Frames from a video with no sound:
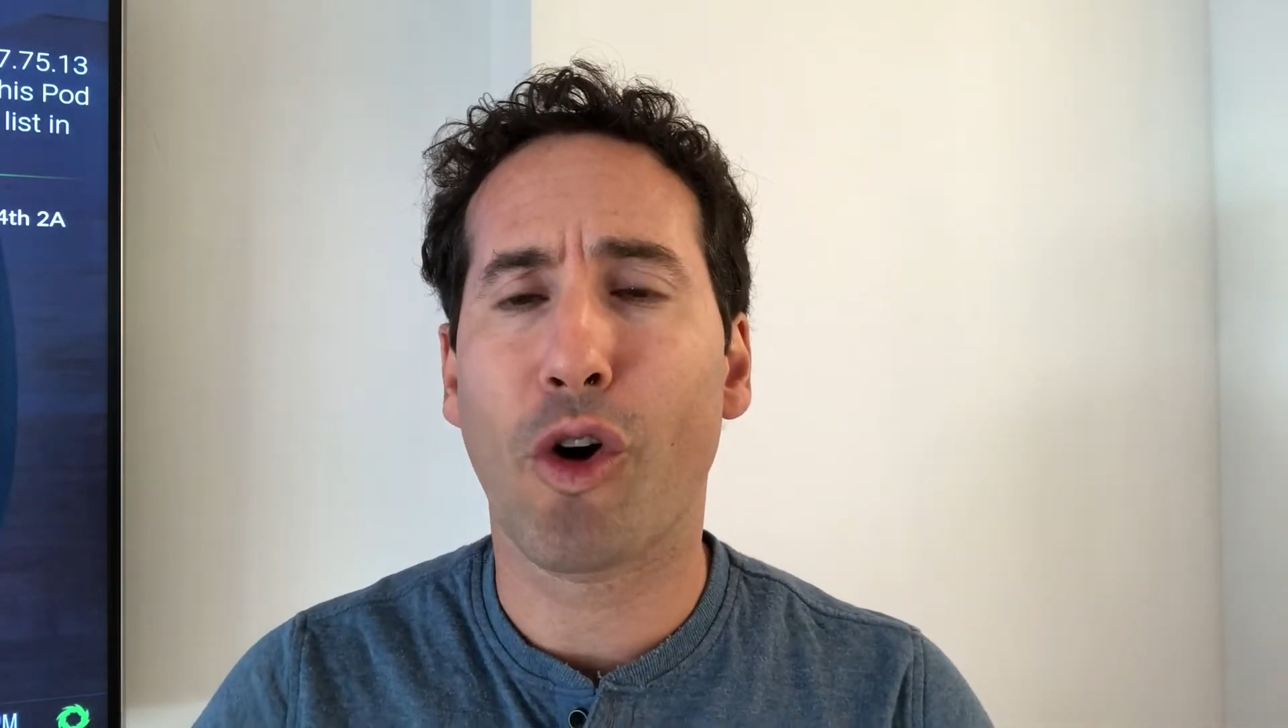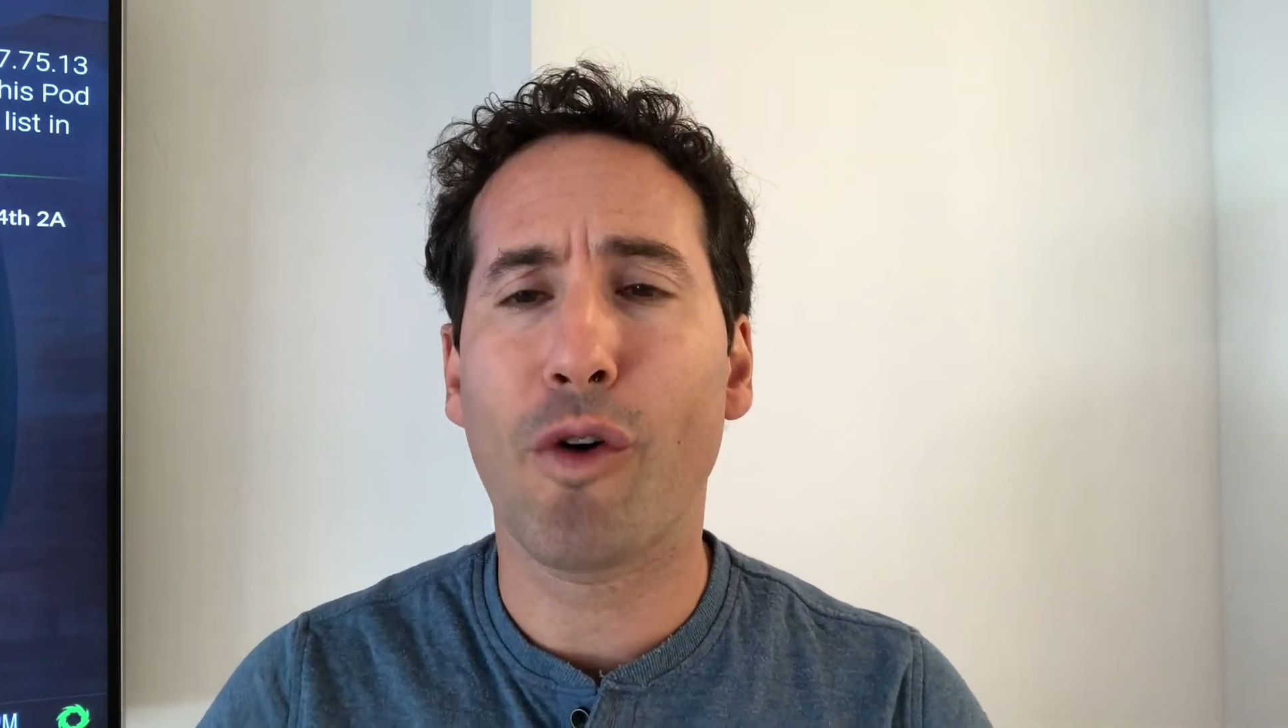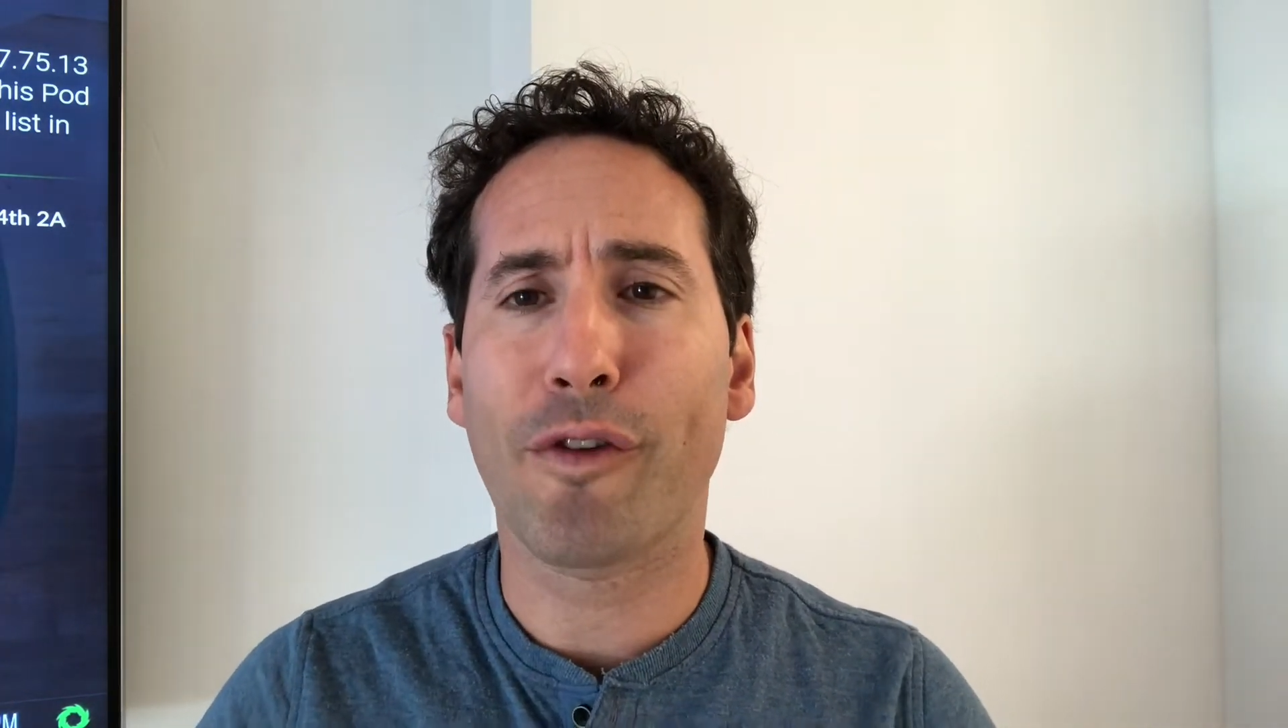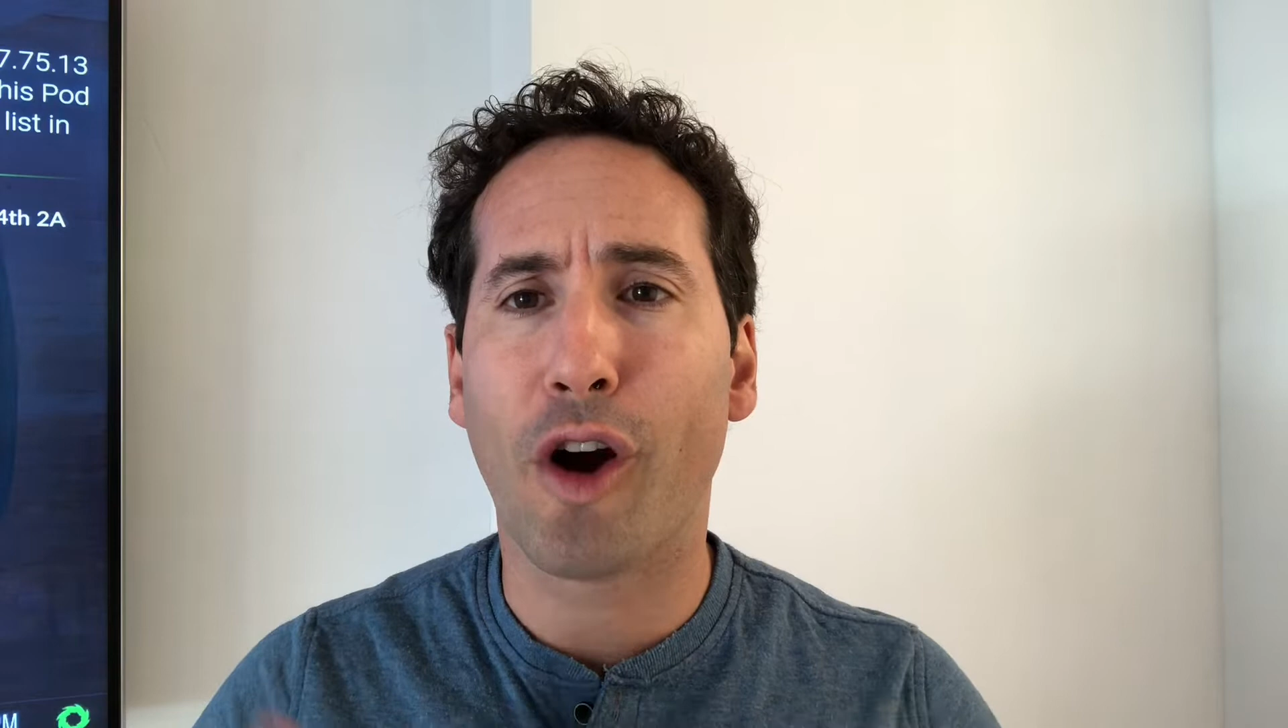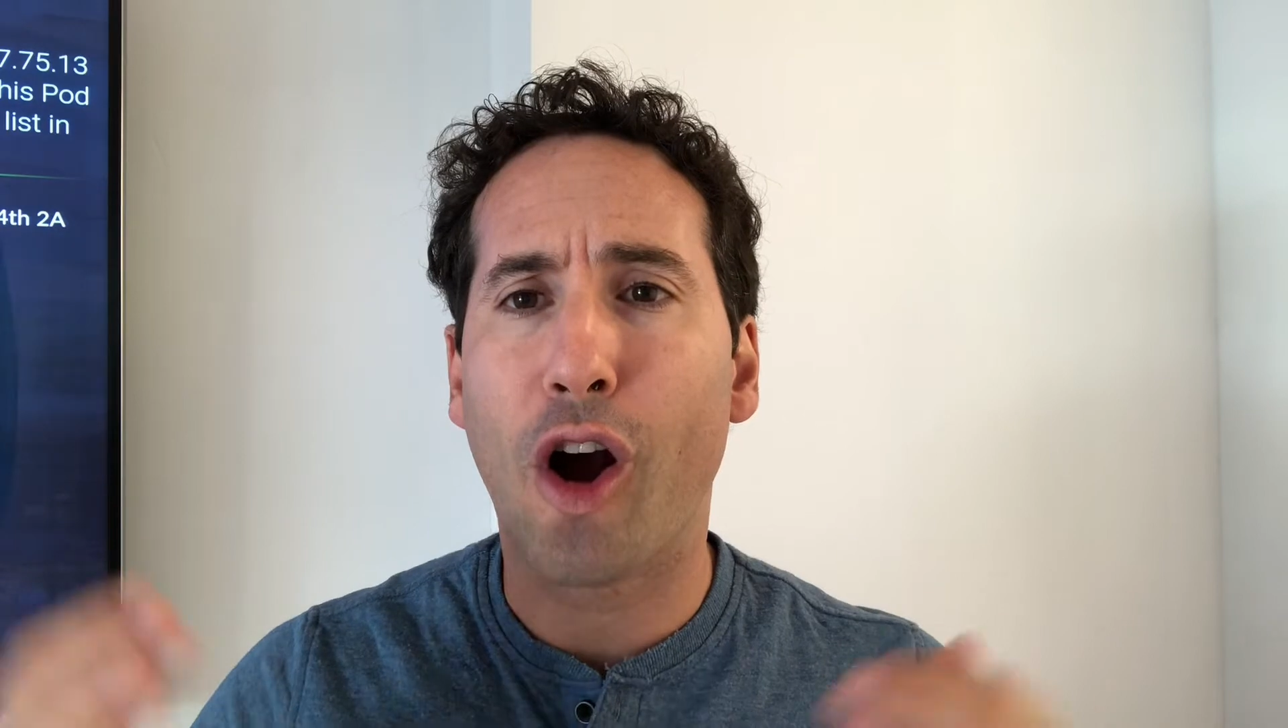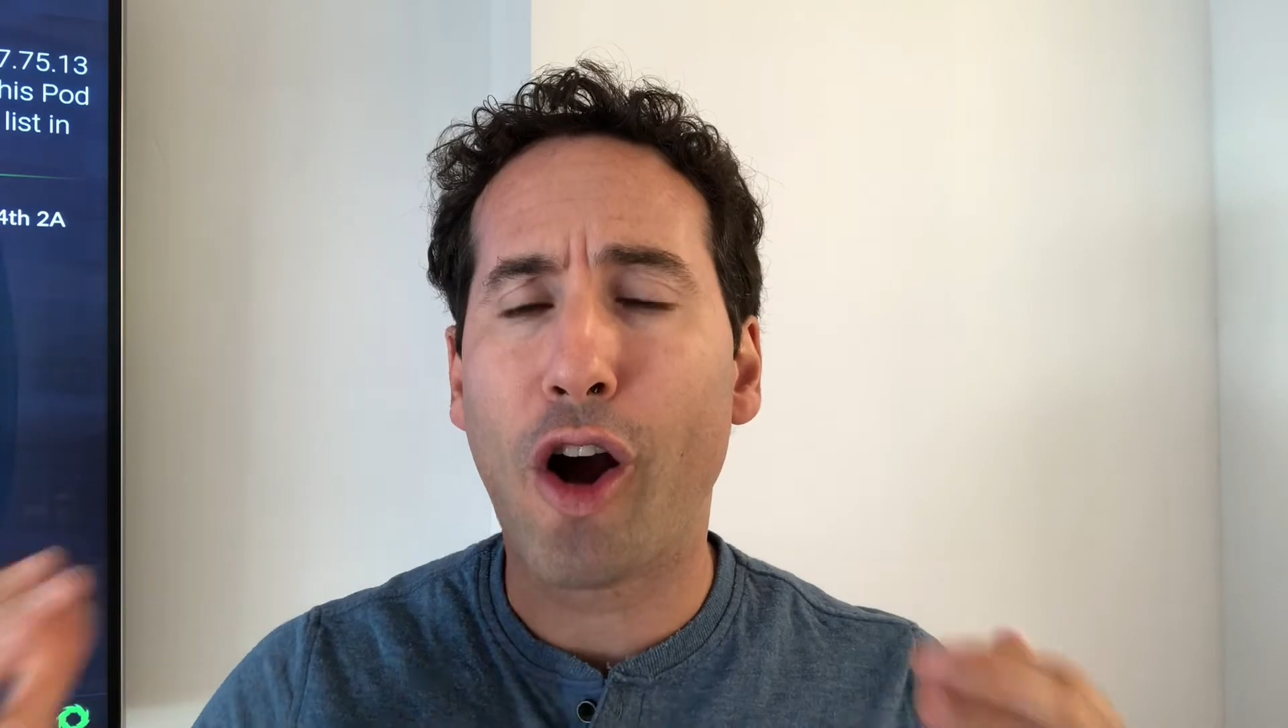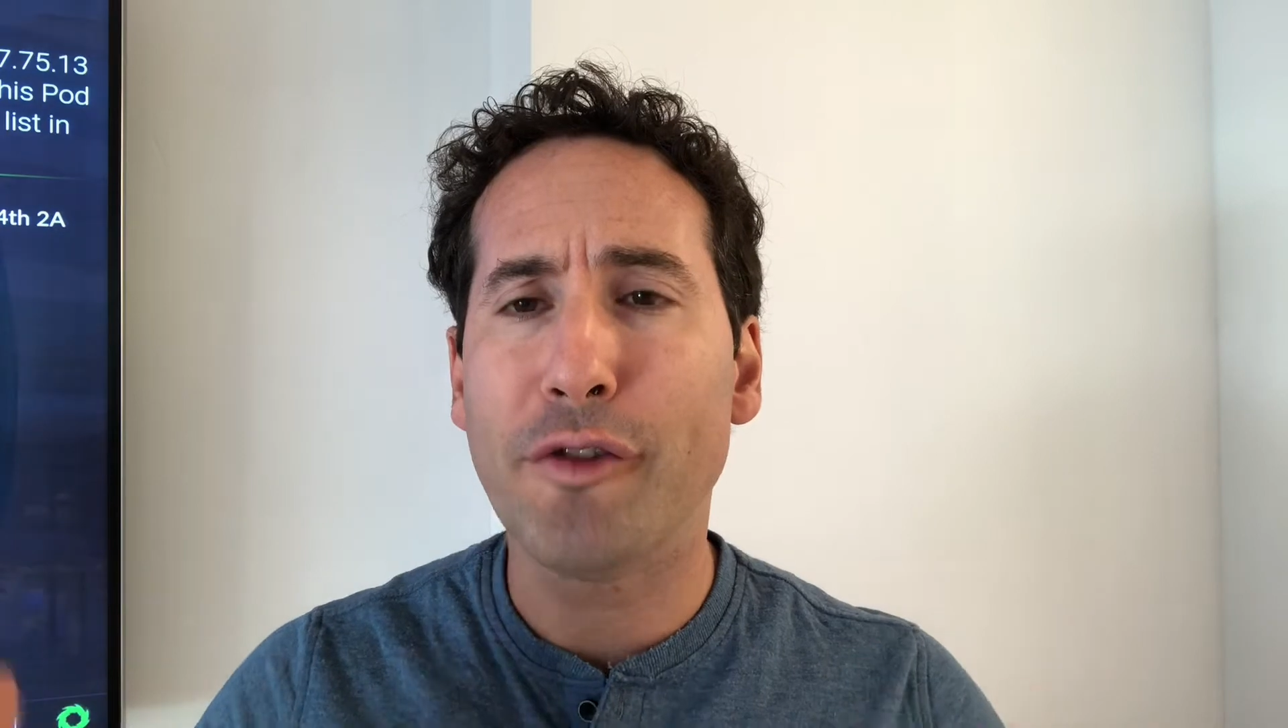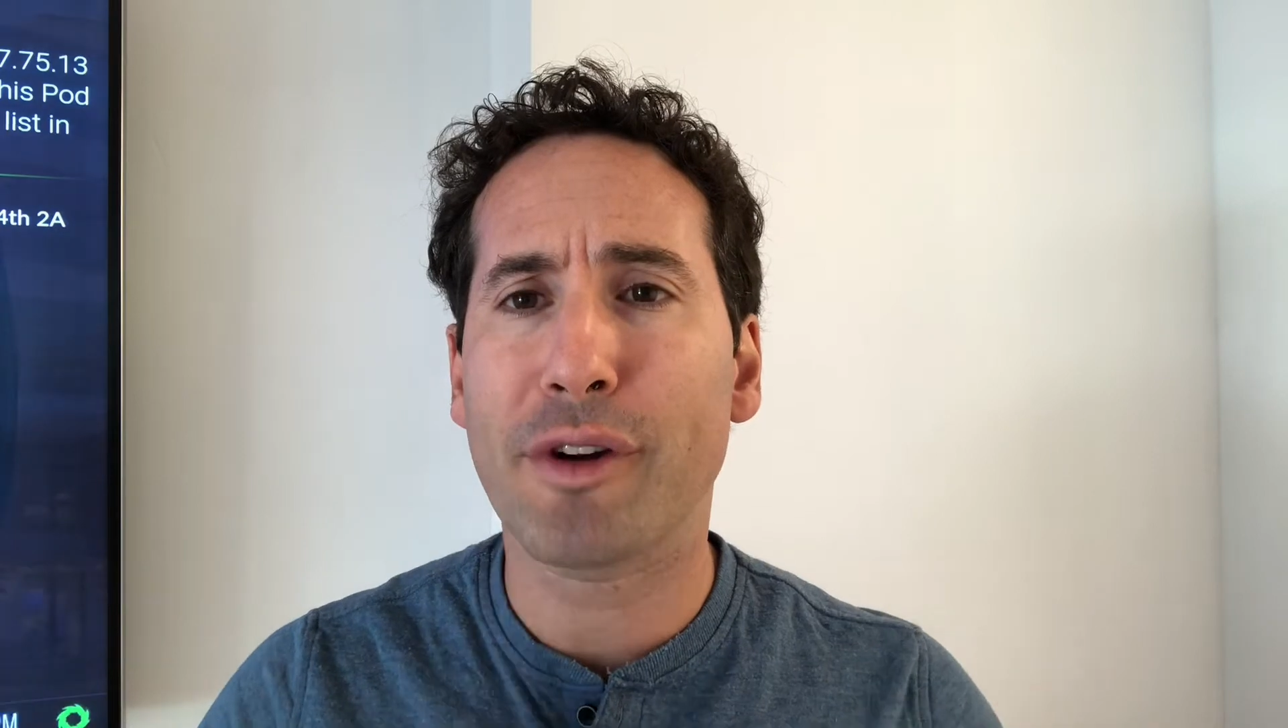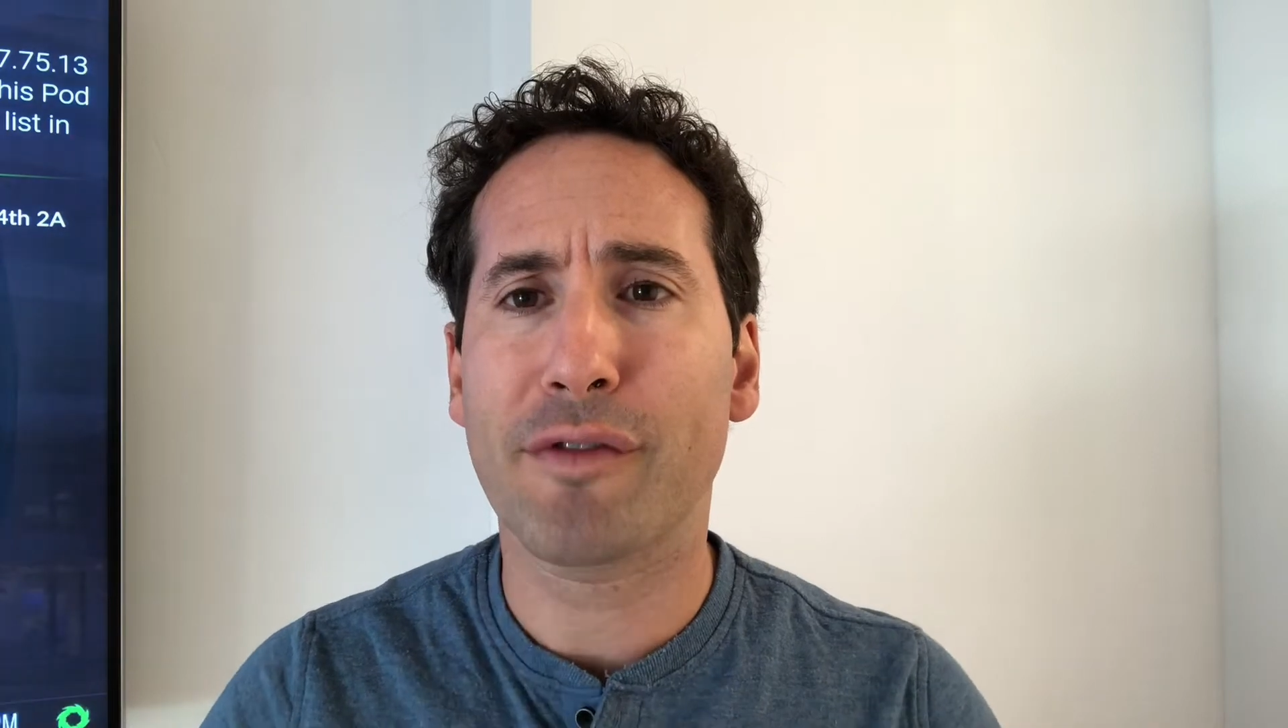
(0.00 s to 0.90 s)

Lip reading: over 100